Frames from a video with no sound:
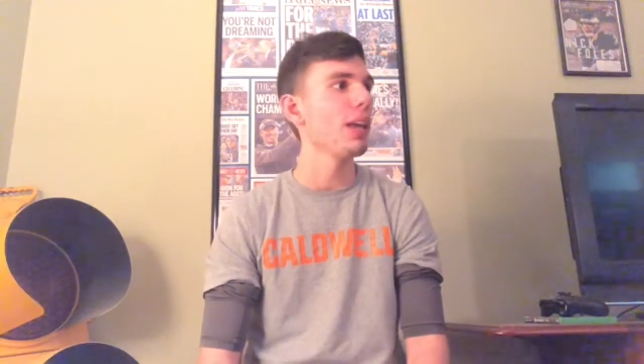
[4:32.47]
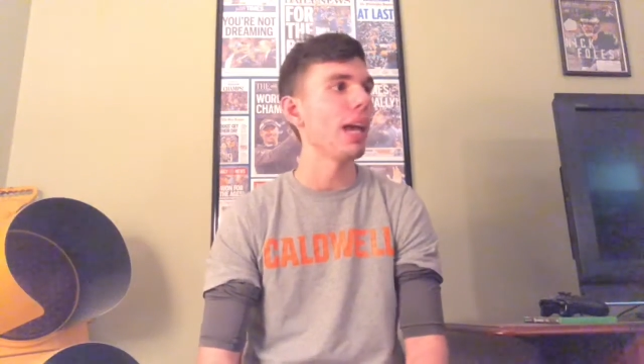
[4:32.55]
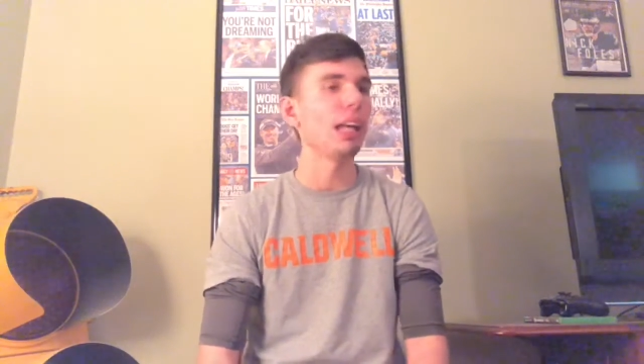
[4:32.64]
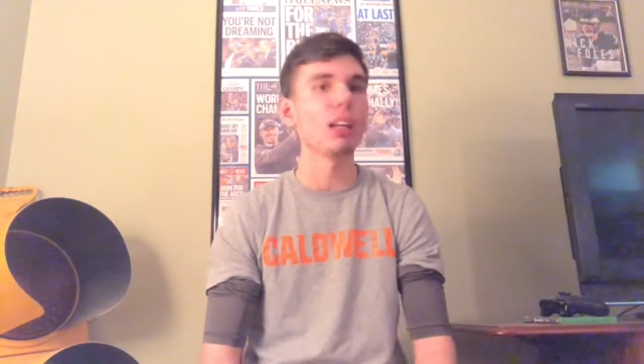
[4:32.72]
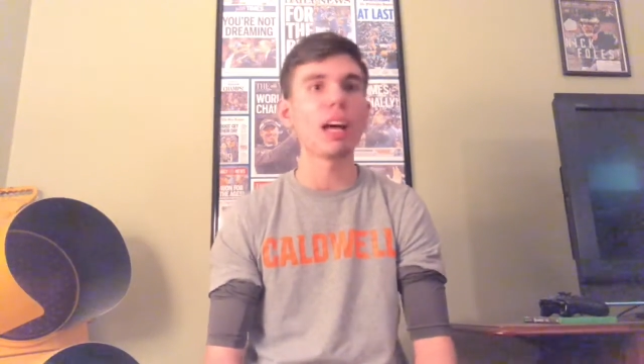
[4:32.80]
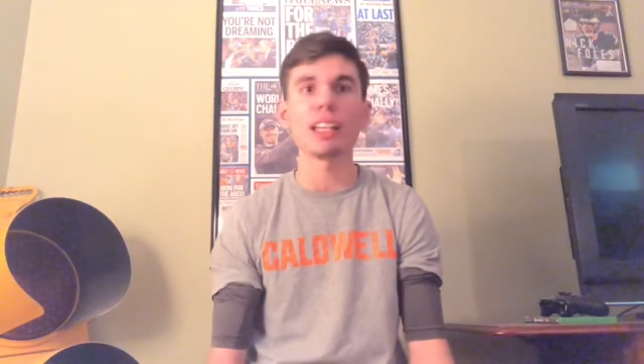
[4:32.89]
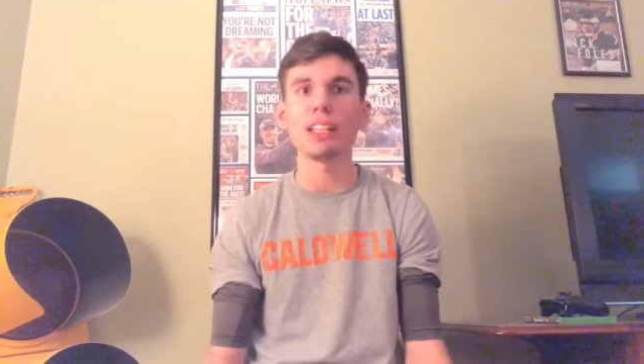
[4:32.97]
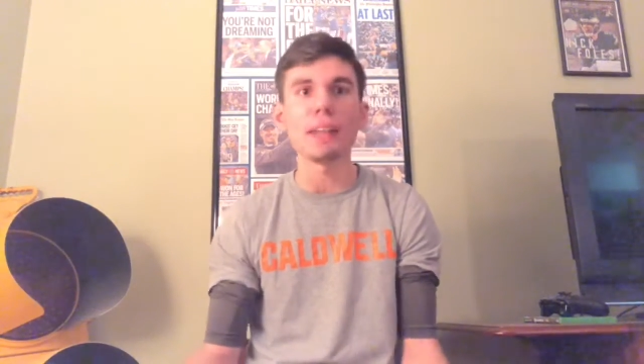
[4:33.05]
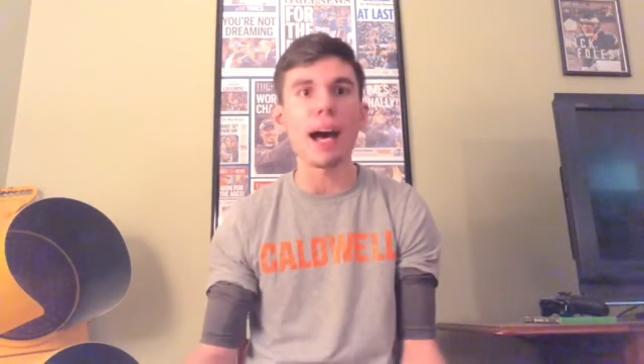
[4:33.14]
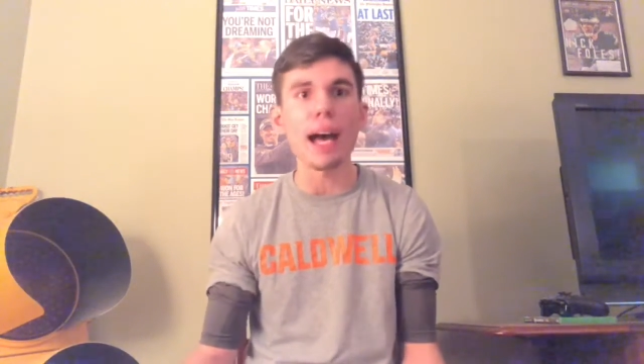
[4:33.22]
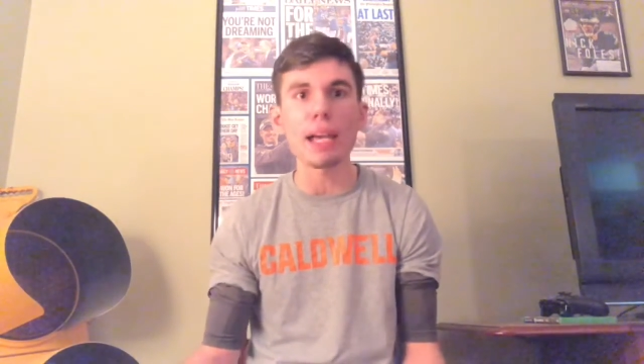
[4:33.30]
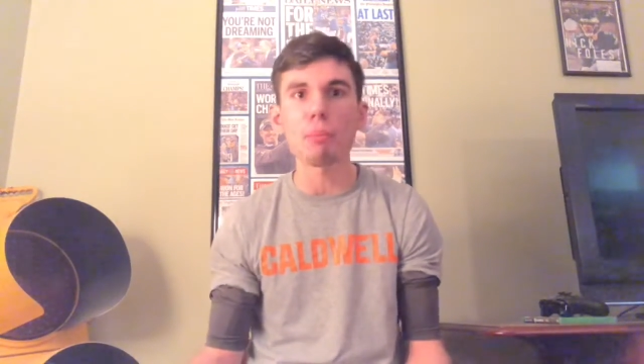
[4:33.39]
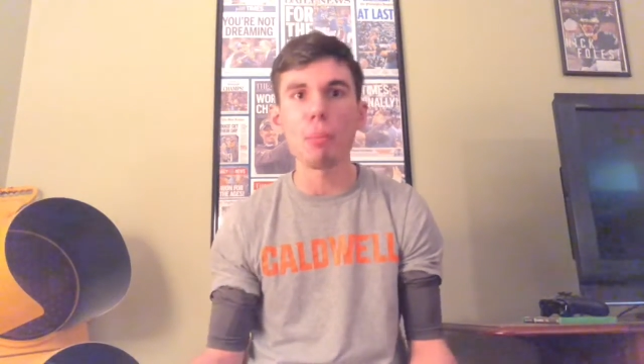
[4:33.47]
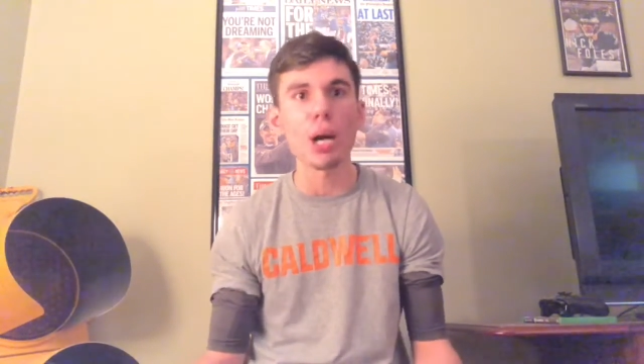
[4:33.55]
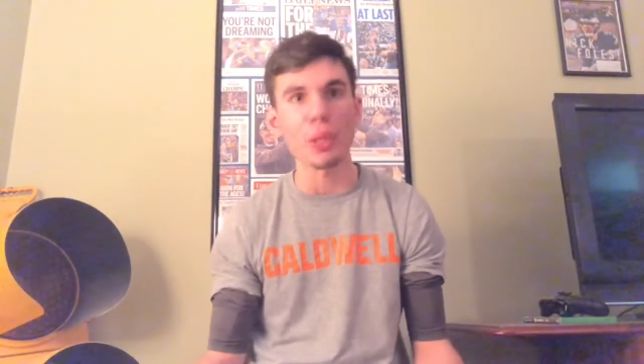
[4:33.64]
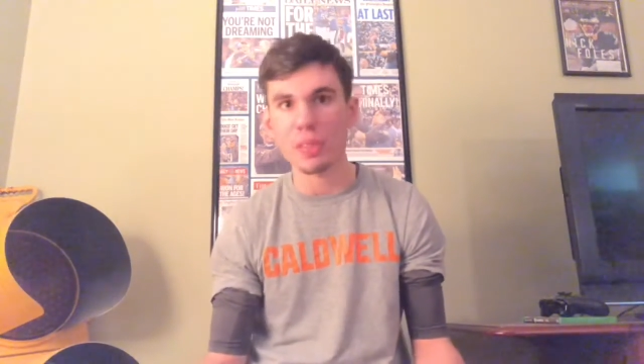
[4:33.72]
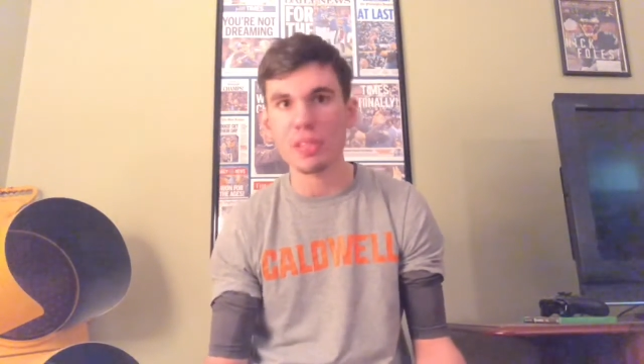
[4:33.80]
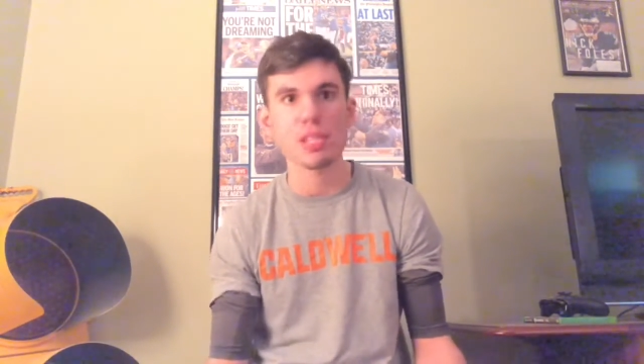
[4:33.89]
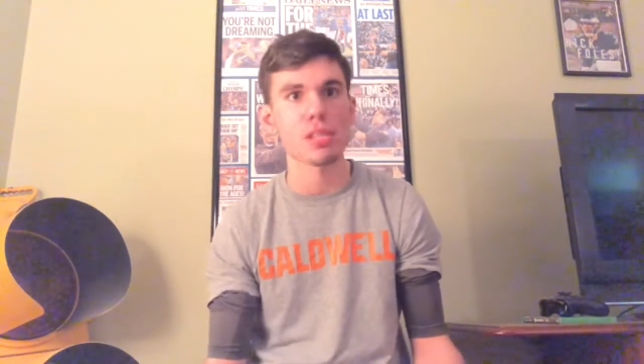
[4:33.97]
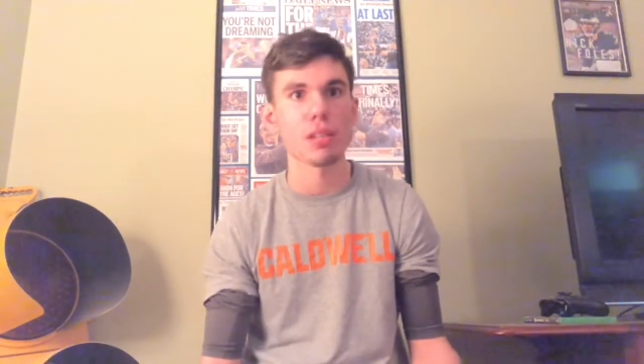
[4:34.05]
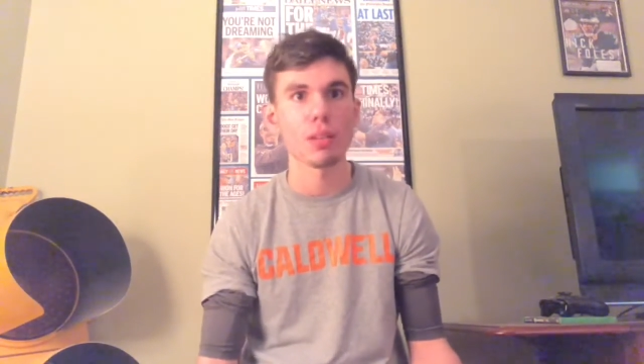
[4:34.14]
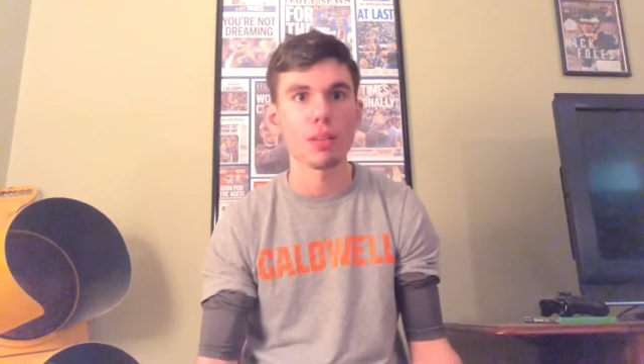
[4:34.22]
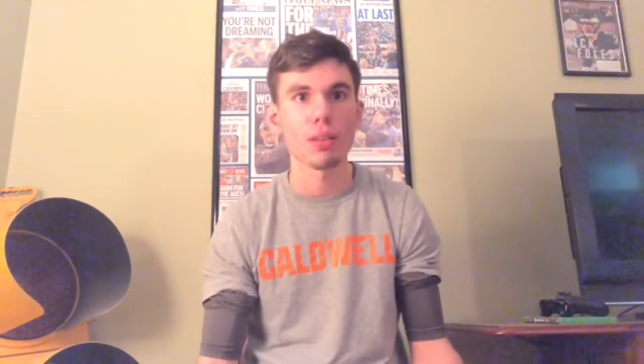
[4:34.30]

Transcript: in like 9 months.